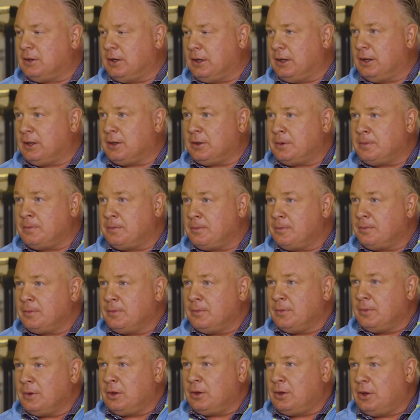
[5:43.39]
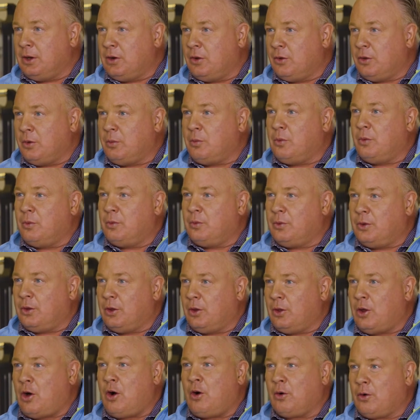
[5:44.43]
The
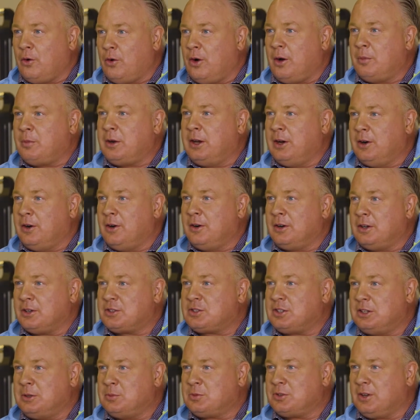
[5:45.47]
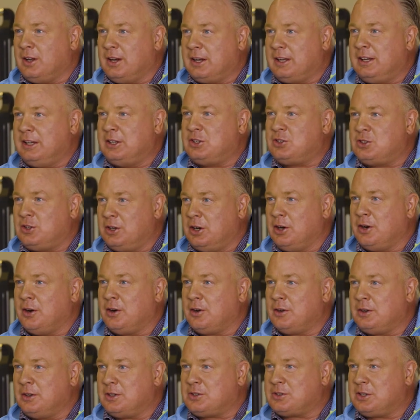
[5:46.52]
longer I'm here, and it seems like each
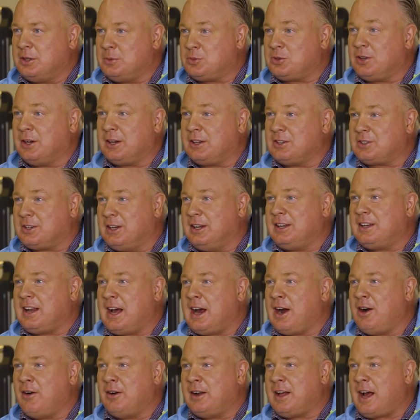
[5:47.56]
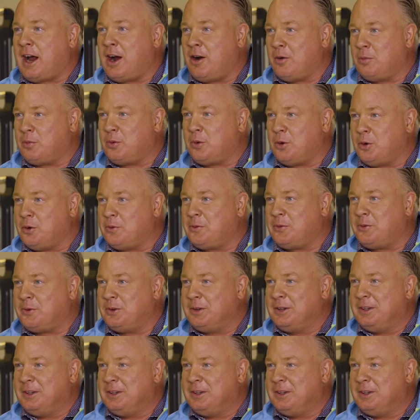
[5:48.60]
year, it seems like it's getting higher and higher proof